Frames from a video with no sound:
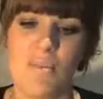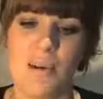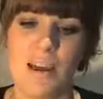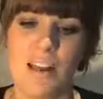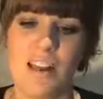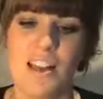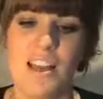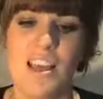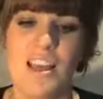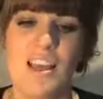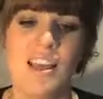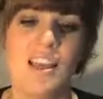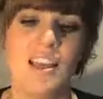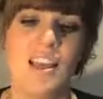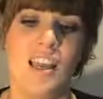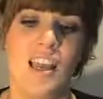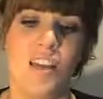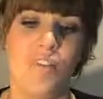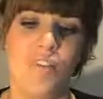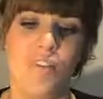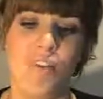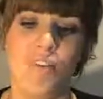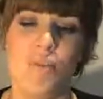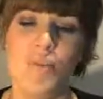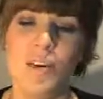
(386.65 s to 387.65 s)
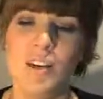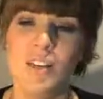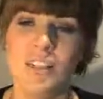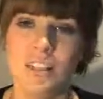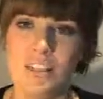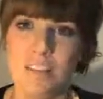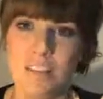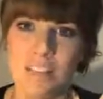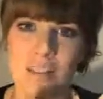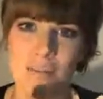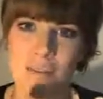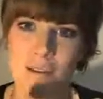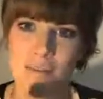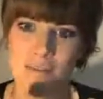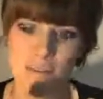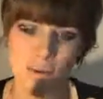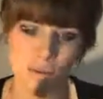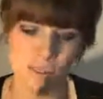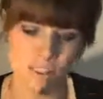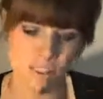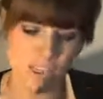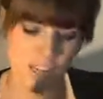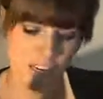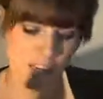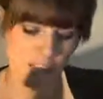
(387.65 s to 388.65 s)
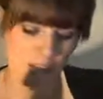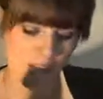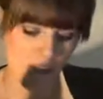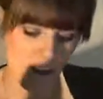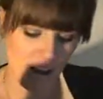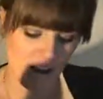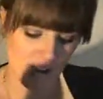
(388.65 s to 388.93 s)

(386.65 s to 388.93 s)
But if you're wanting something more subtle,